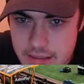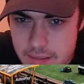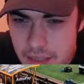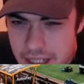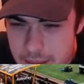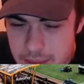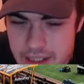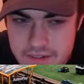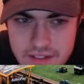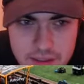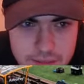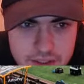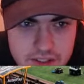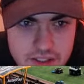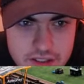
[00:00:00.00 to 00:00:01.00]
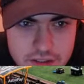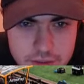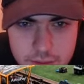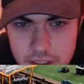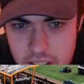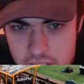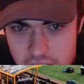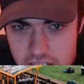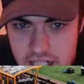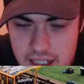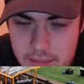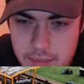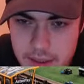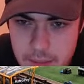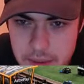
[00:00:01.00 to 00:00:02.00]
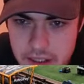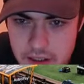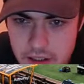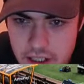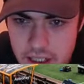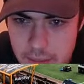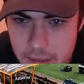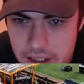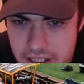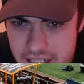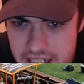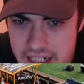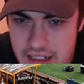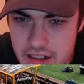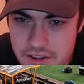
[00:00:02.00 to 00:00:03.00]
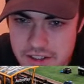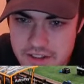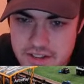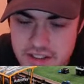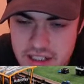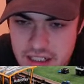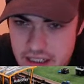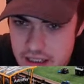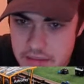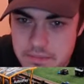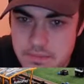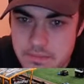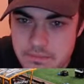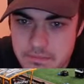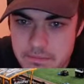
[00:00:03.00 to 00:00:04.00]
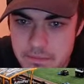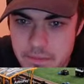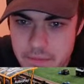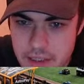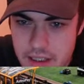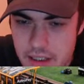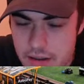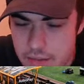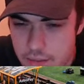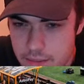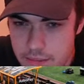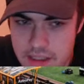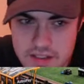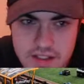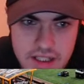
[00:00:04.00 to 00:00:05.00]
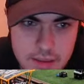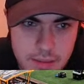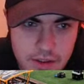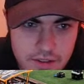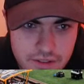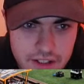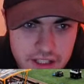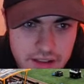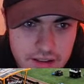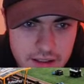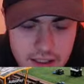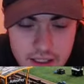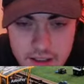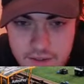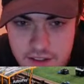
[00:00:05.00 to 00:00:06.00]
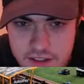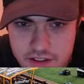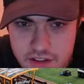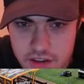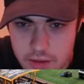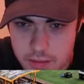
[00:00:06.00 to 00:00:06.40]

maybe if them decisions weren't like that, it'd be a bit higher. But again, like I say, they're mid-table. I think it's a good